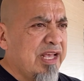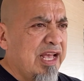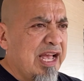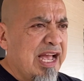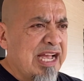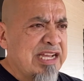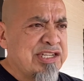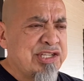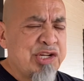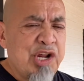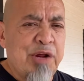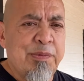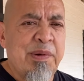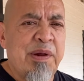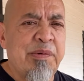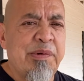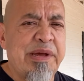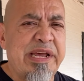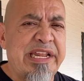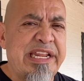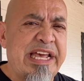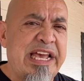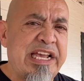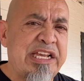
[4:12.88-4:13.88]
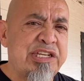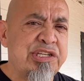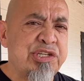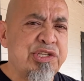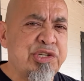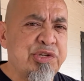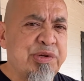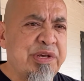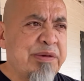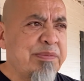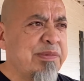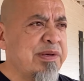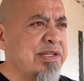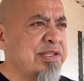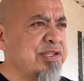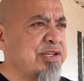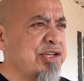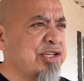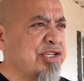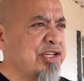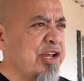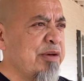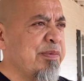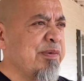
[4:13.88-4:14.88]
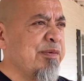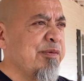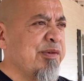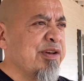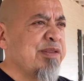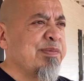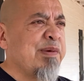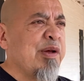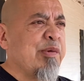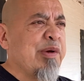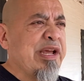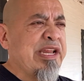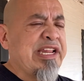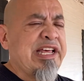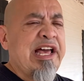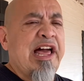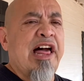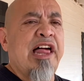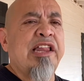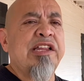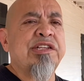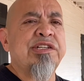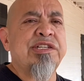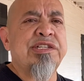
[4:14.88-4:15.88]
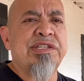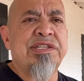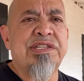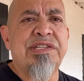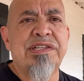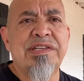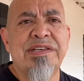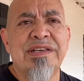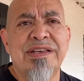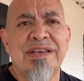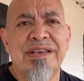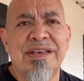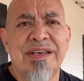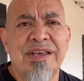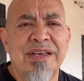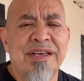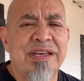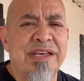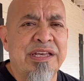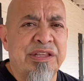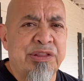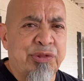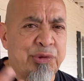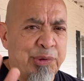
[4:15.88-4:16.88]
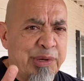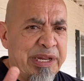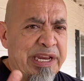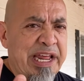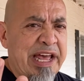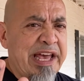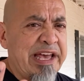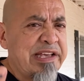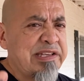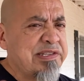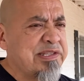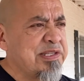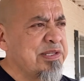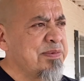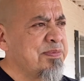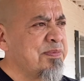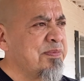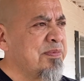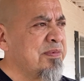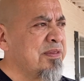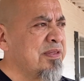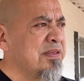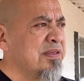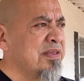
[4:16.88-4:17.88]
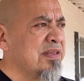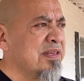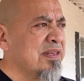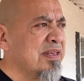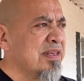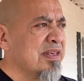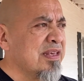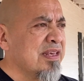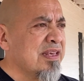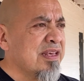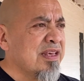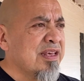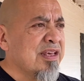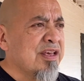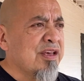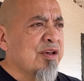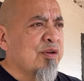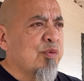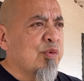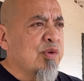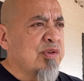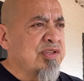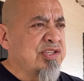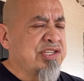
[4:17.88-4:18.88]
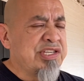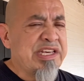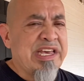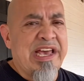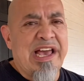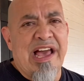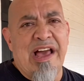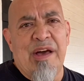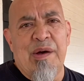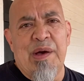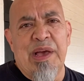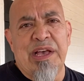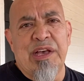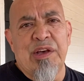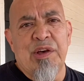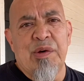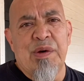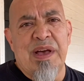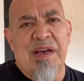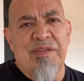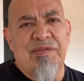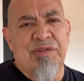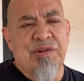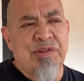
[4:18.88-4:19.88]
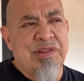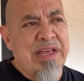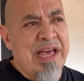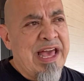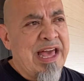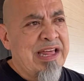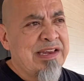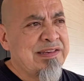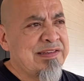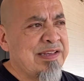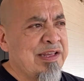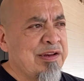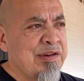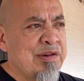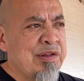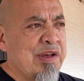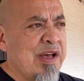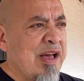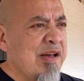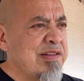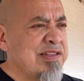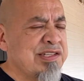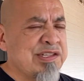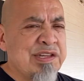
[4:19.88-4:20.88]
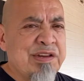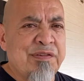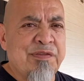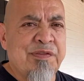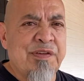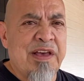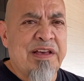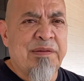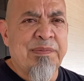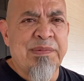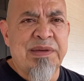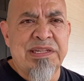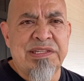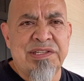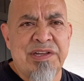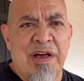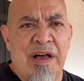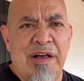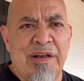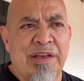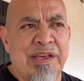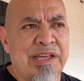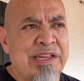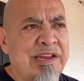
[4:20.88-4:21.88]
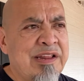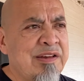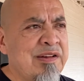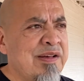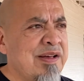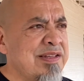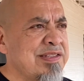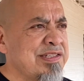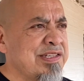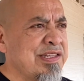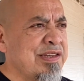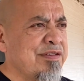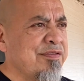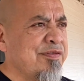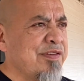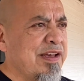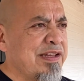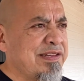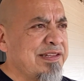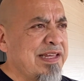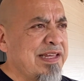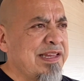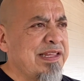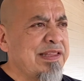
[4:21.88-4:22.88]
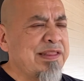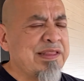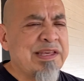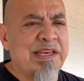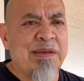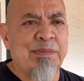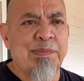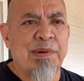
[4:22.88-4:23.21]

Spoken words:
I start my radiation treatments. I started with my radiologist in 3 days. We'll see how I go after that. I don't know how it's going to affect me talking. I don't know how it's going to affect anything.